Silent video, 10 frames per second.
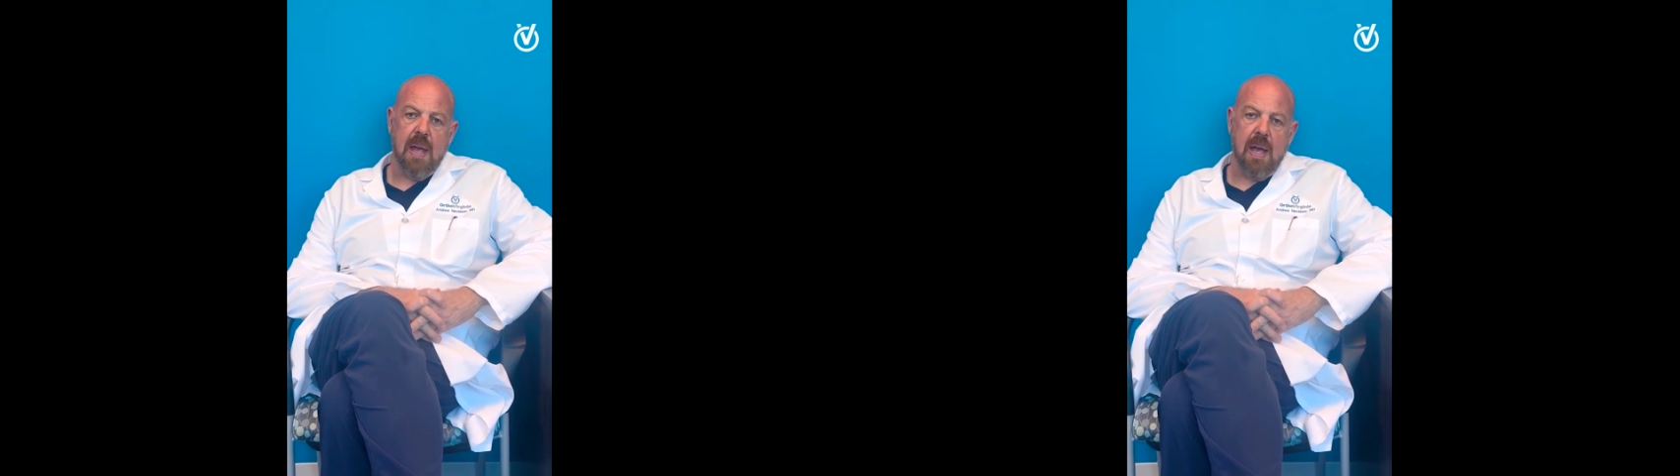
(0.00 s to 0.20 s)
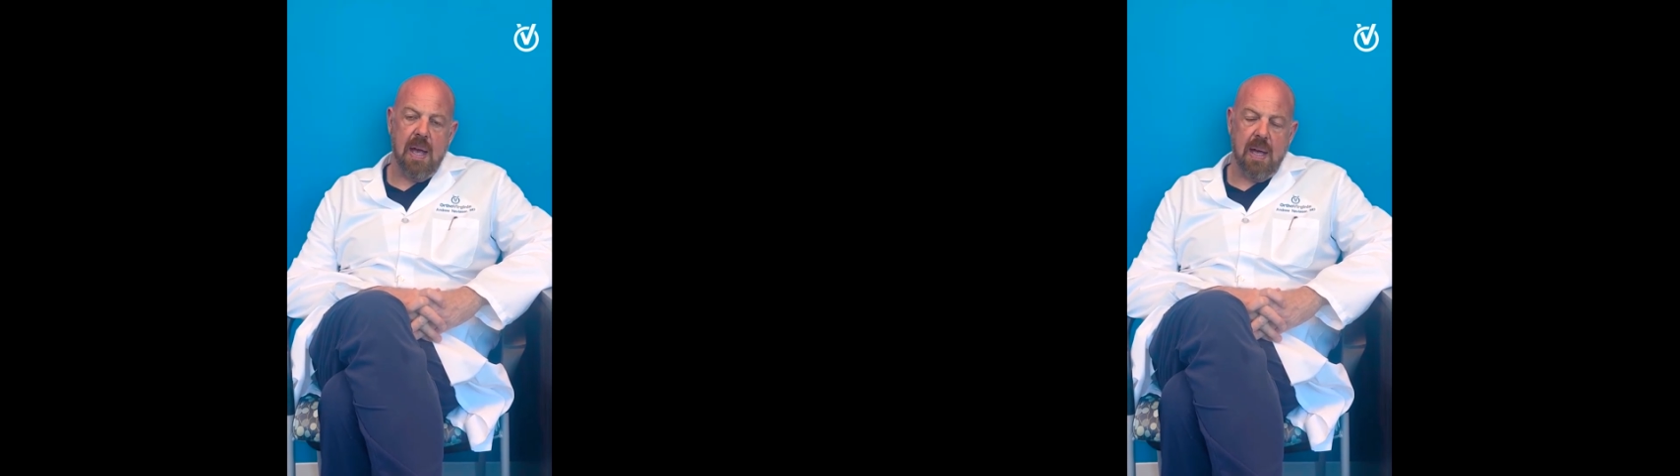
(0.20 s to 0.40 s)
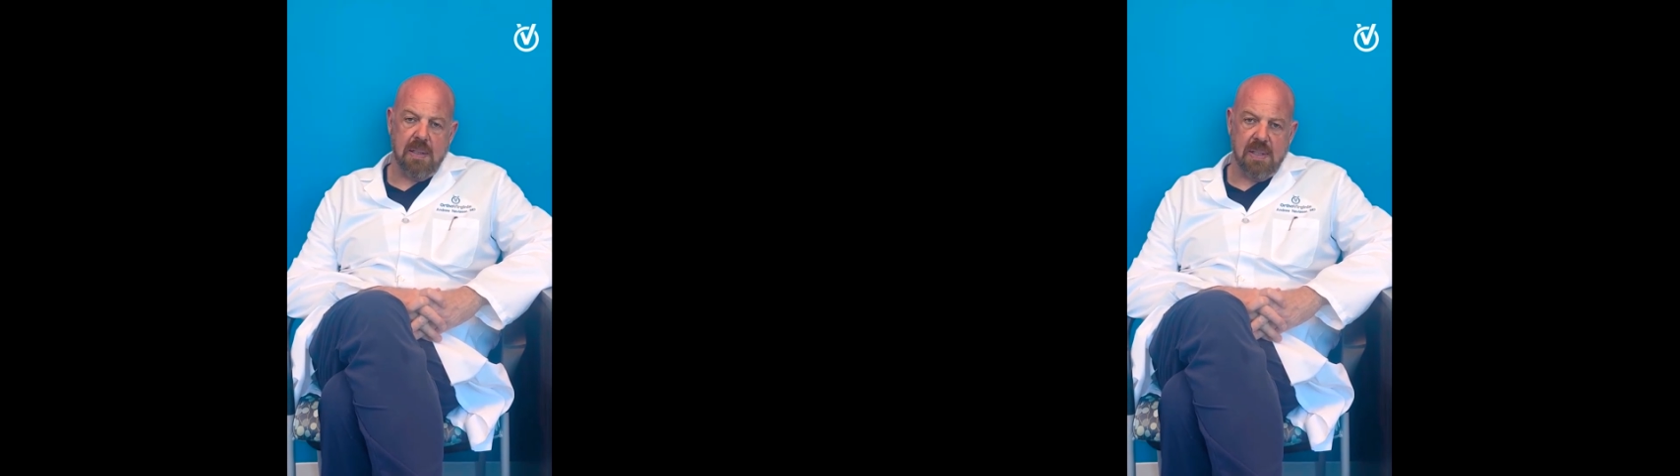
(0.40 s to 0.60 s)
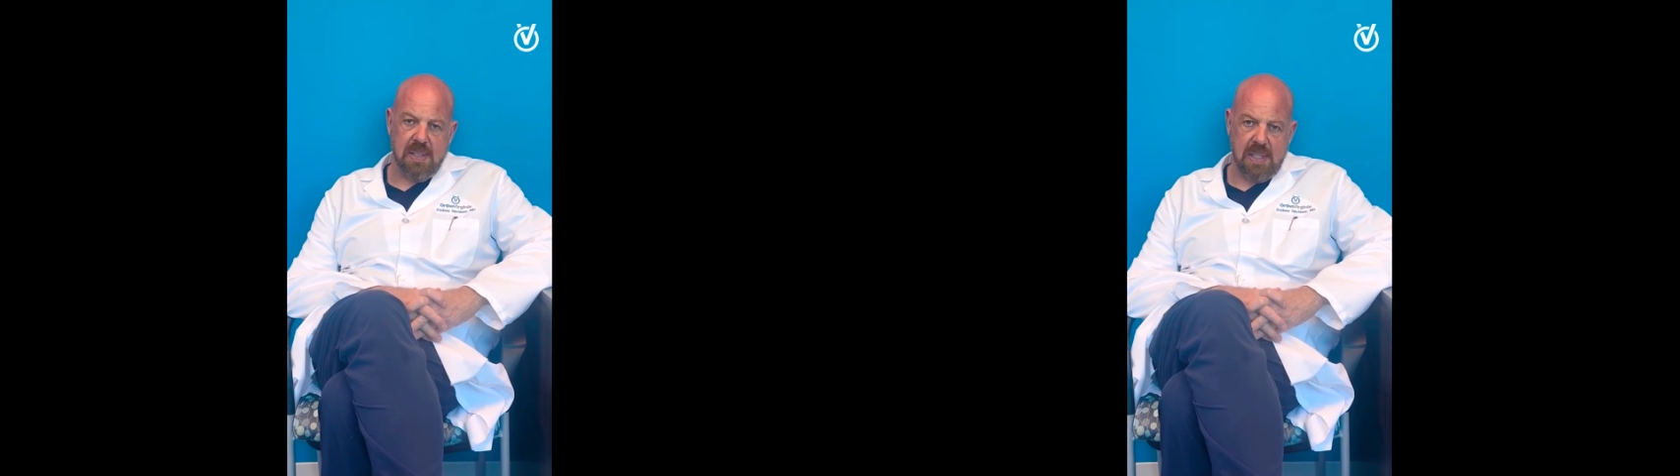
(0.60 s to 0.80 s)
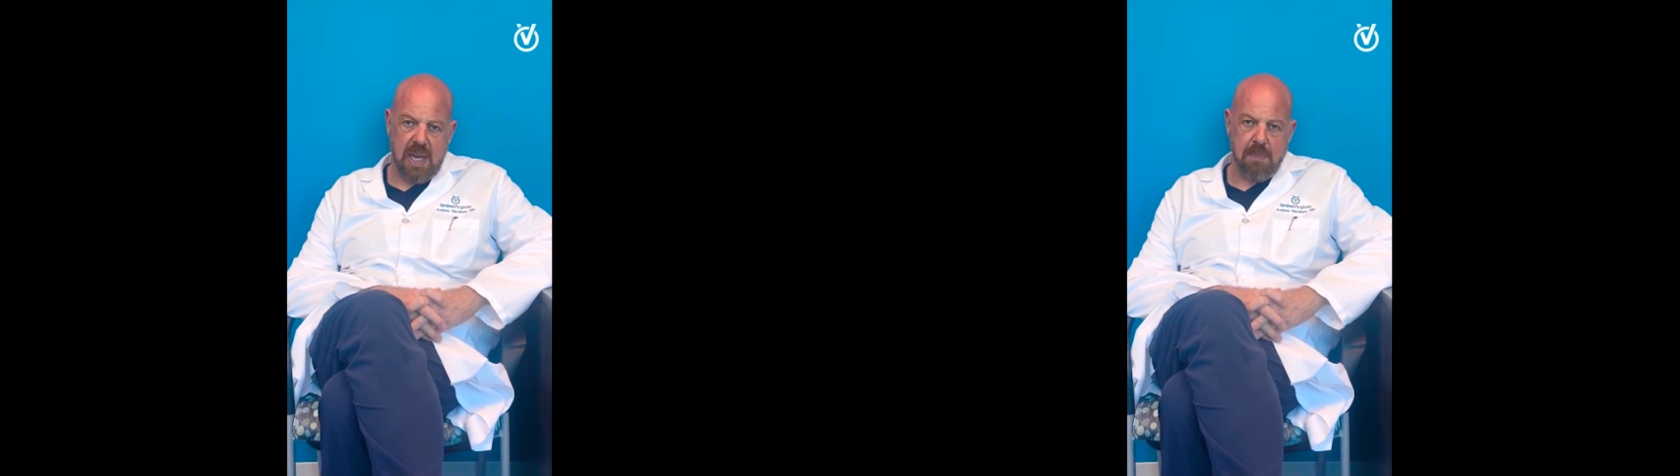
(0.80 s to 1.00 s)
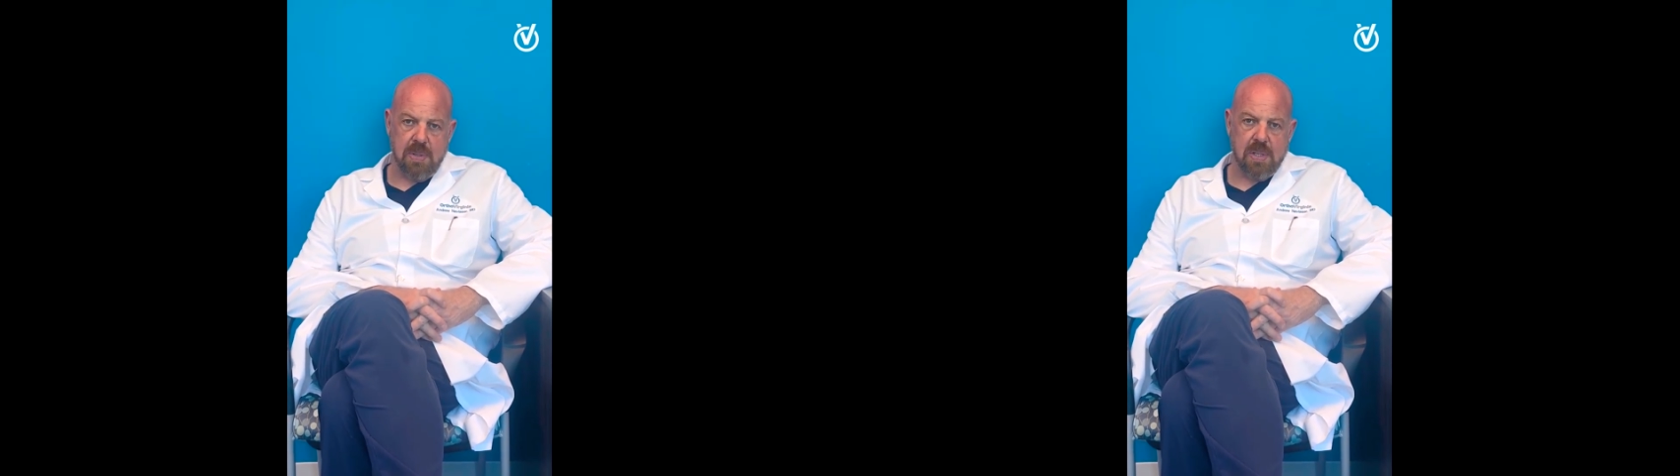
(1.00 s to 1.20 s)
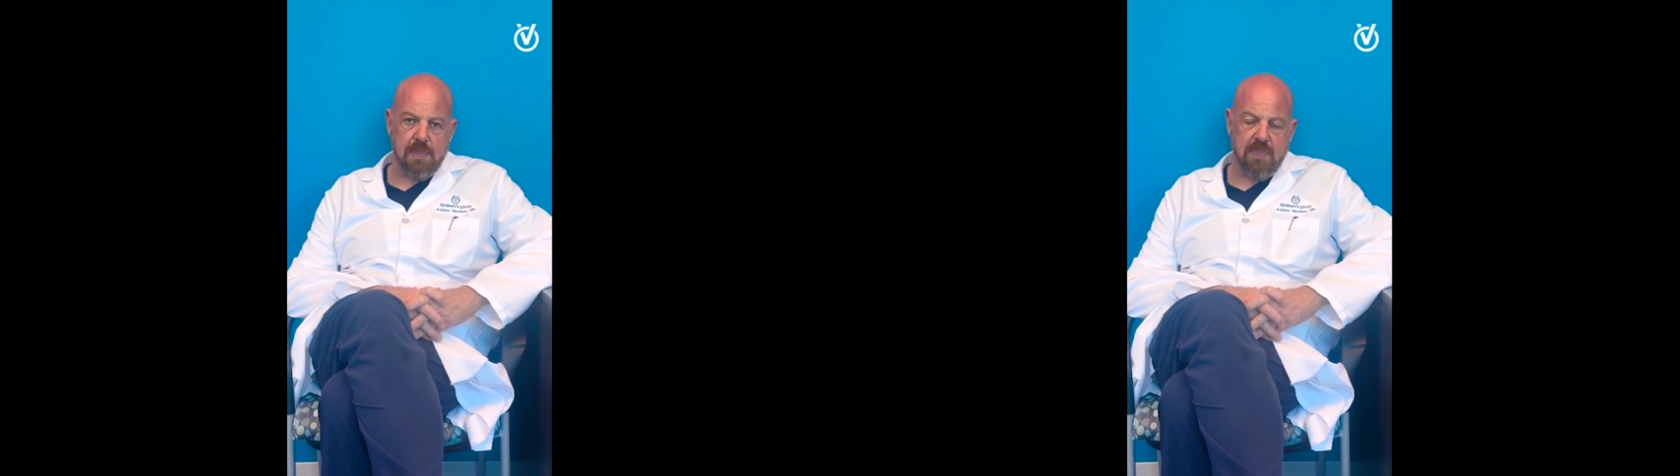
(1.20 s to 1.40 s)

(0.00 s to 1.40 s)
and steps